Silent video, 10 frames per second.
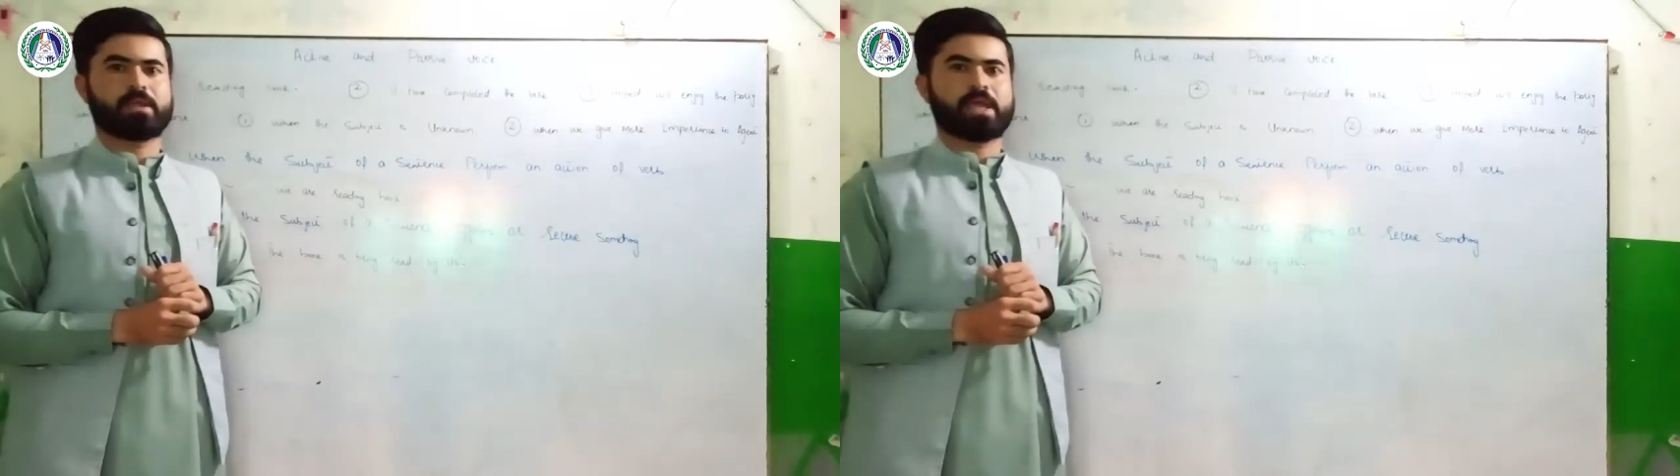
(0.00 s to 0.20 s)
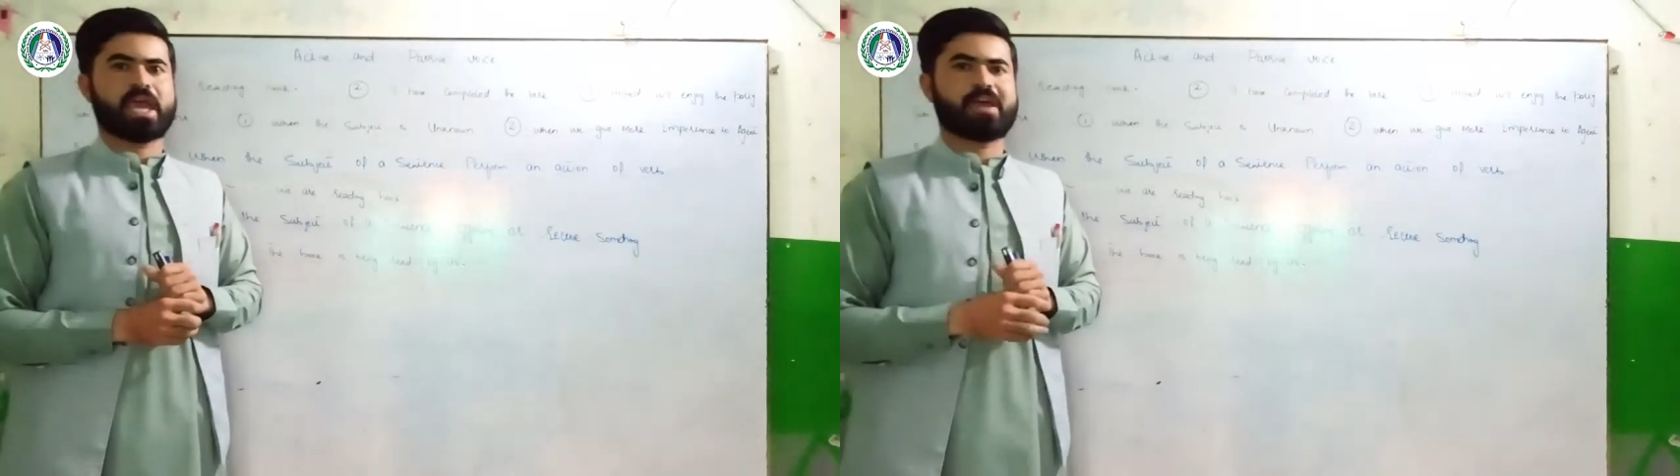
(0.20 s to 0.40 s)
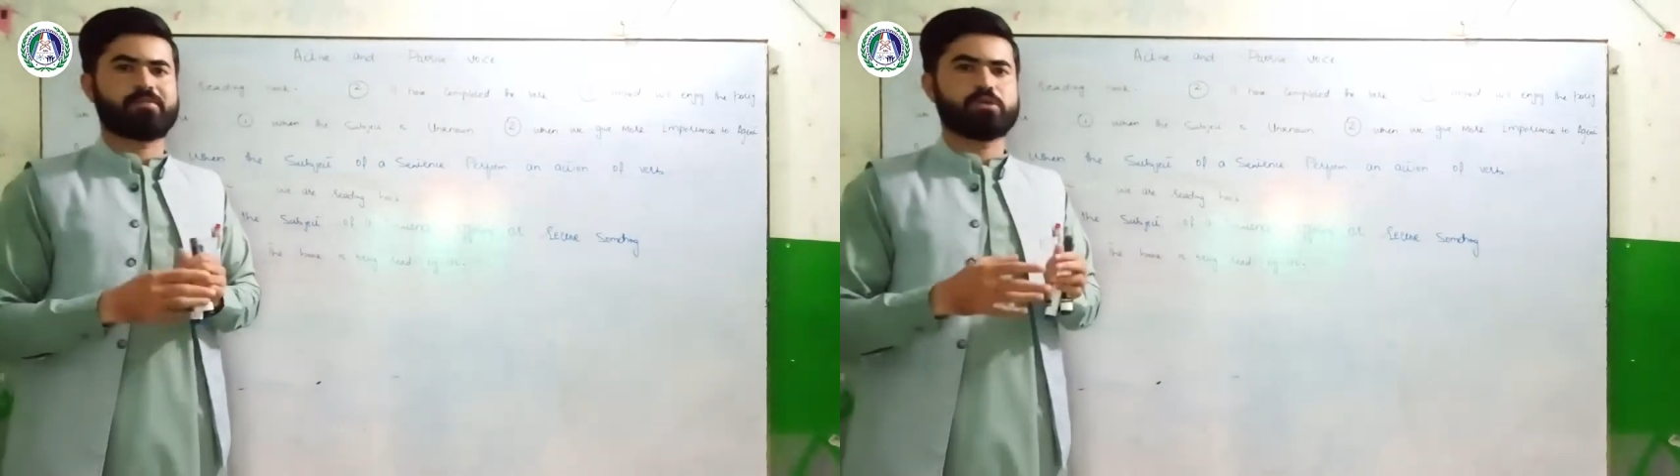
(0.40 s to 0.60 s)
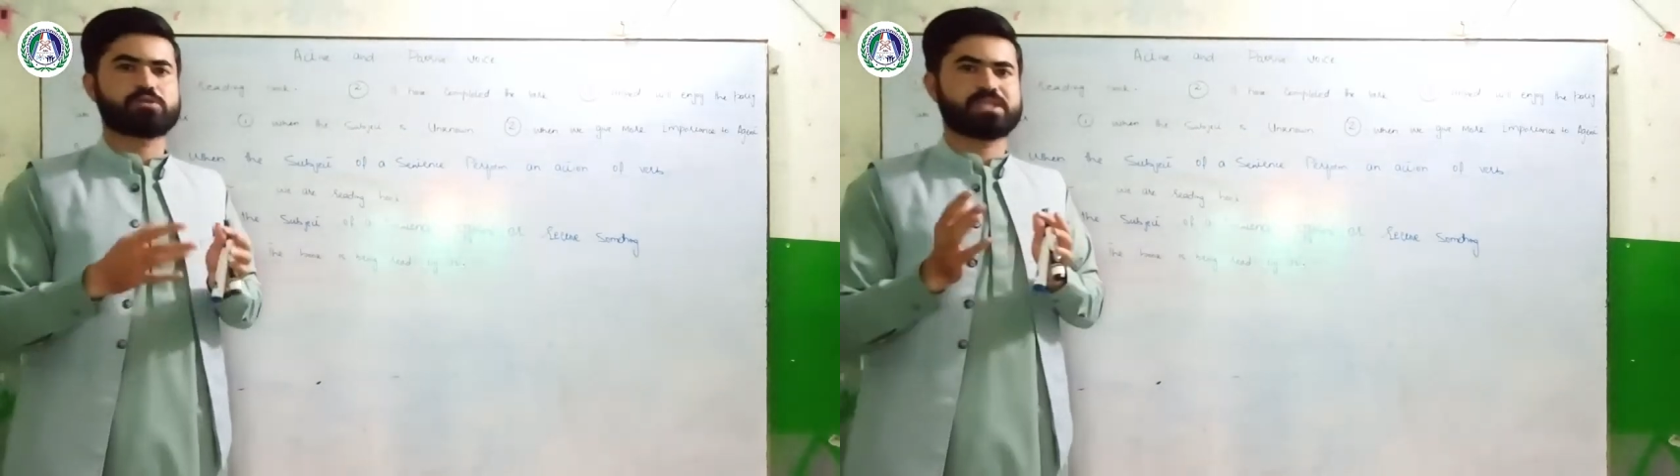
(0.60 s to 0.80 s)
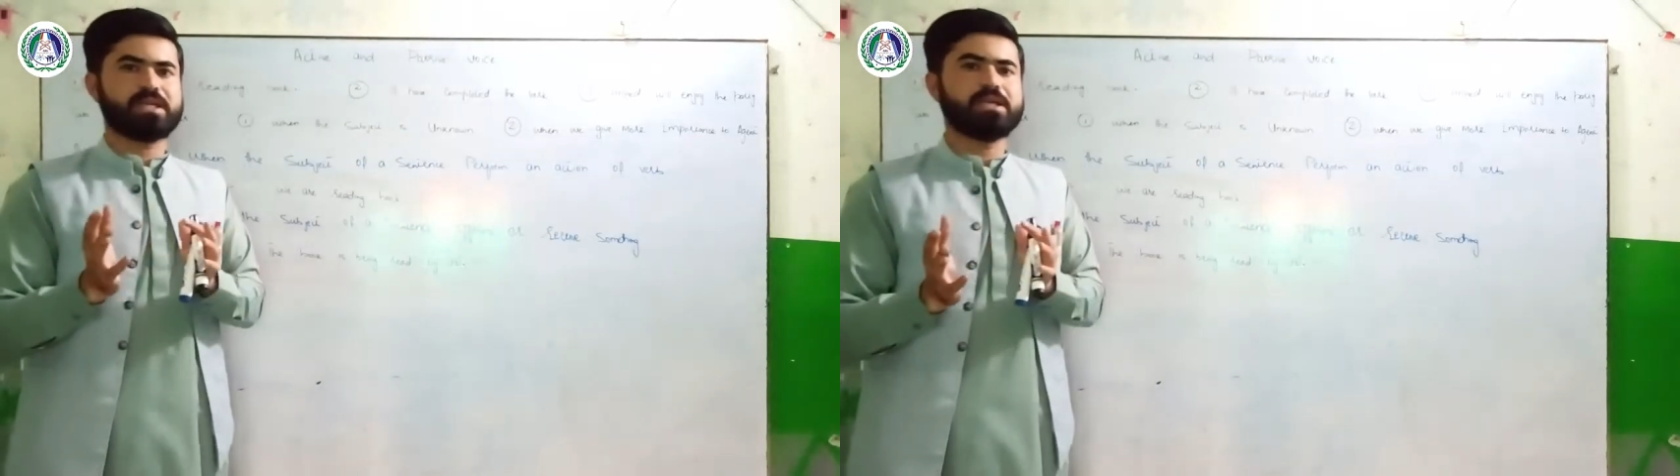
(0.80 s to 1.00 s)
Have you
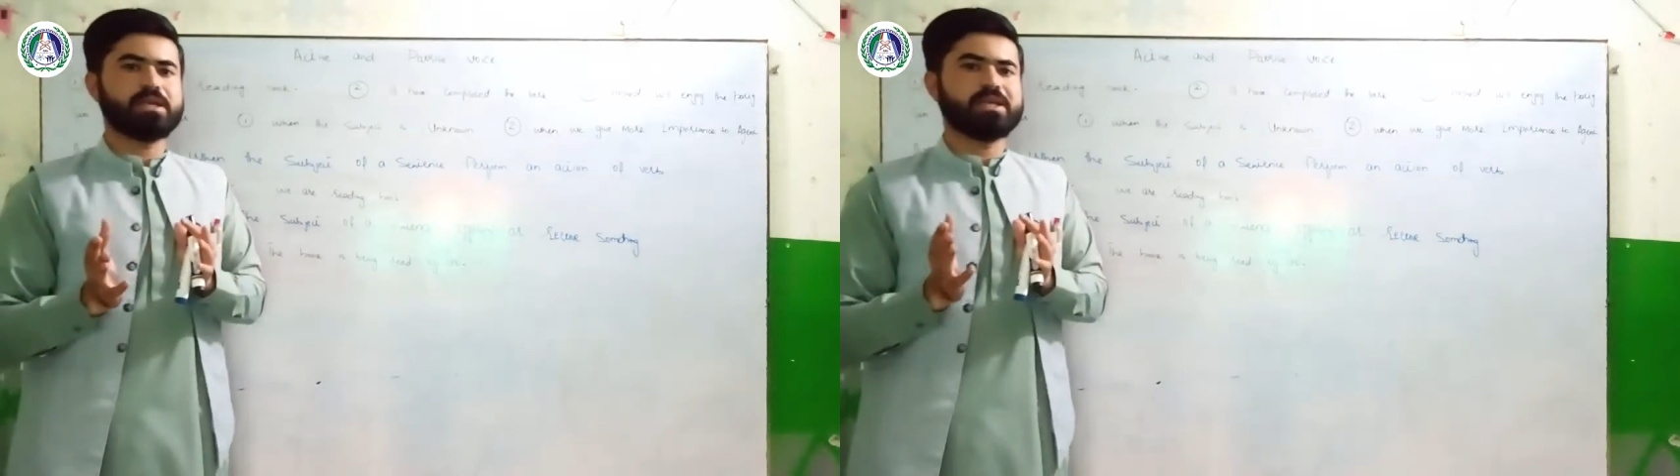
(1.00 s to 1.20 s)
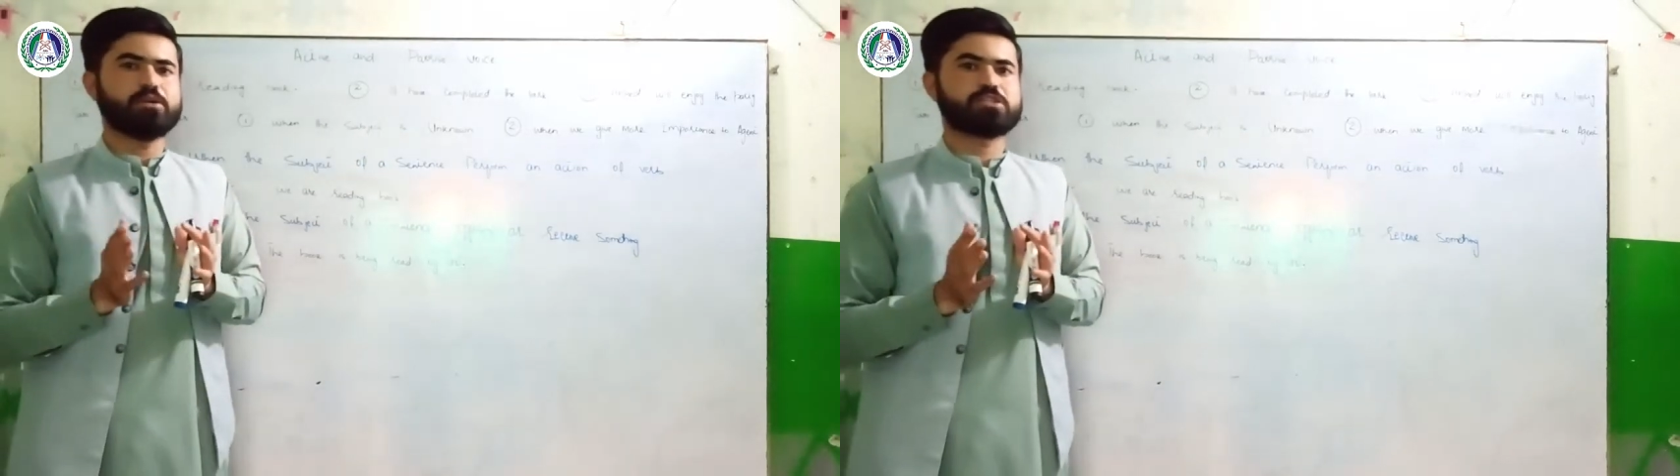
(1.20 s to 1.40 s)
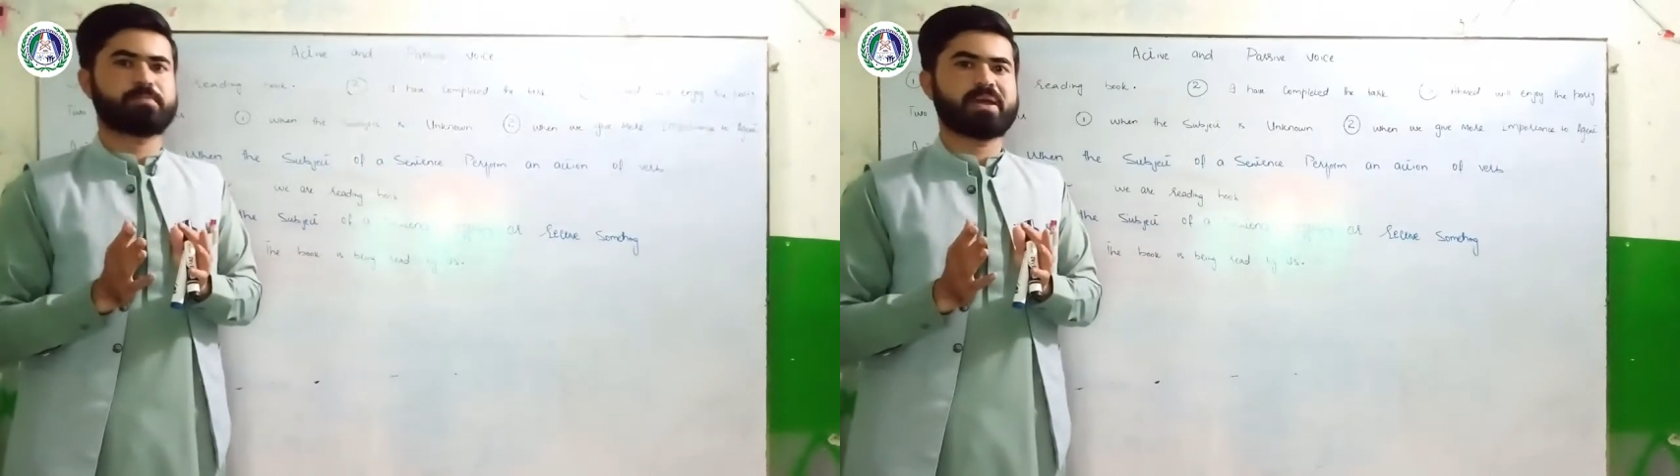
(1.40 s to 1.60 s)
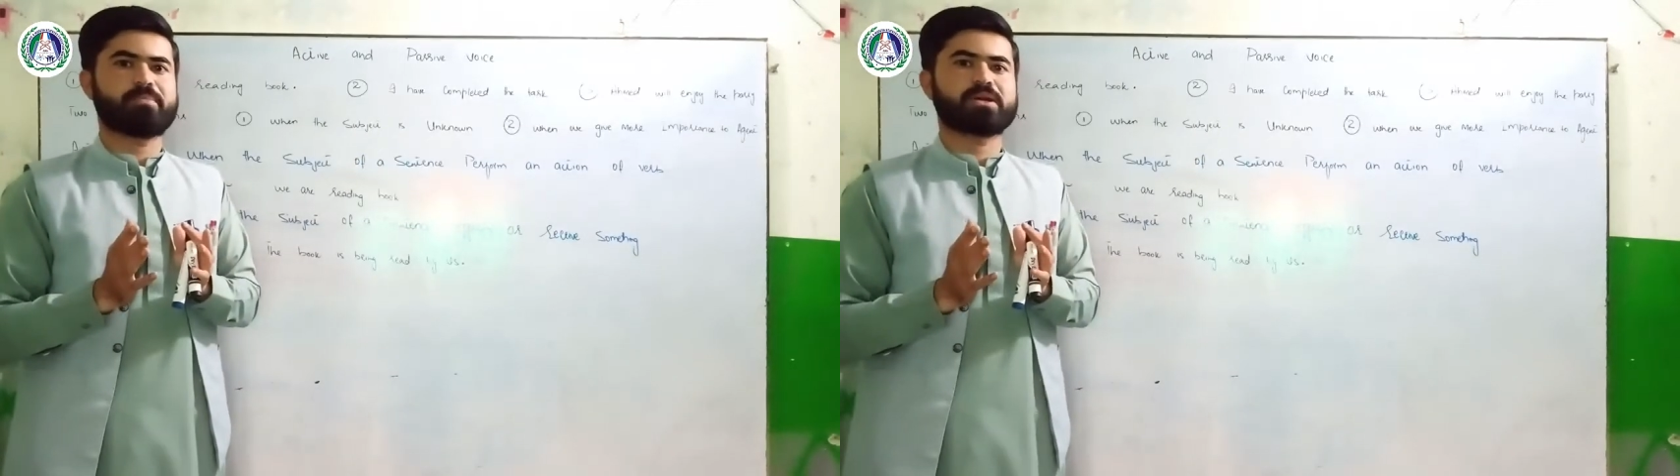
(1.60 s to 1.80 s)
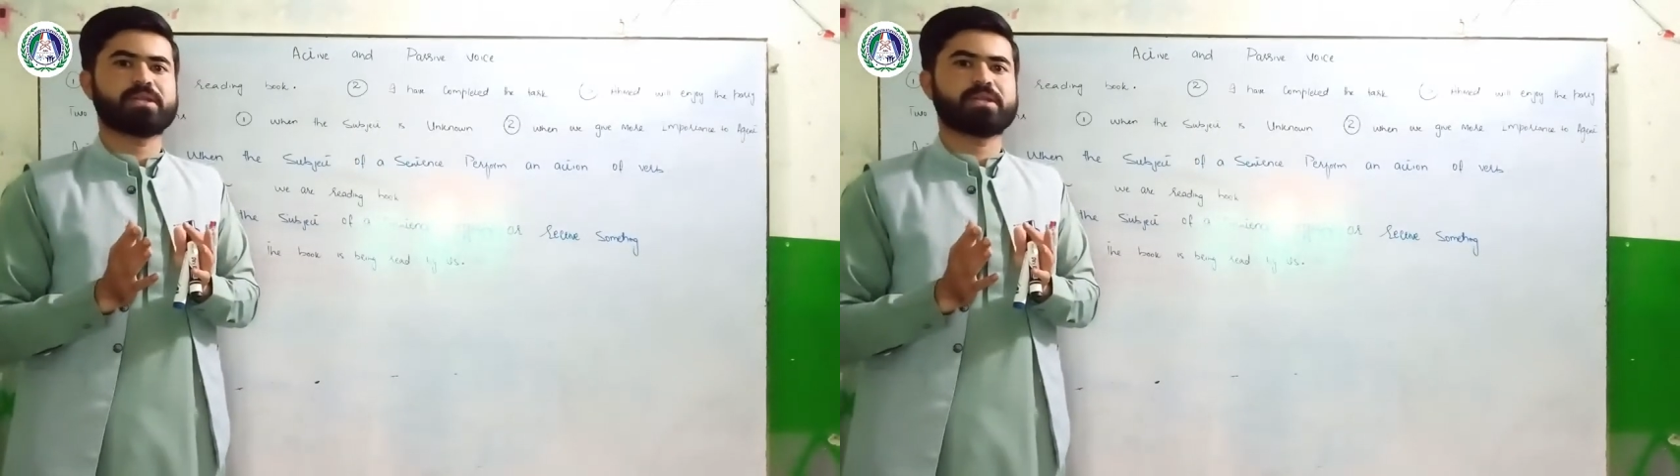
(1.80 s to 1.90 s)
seen in newspaper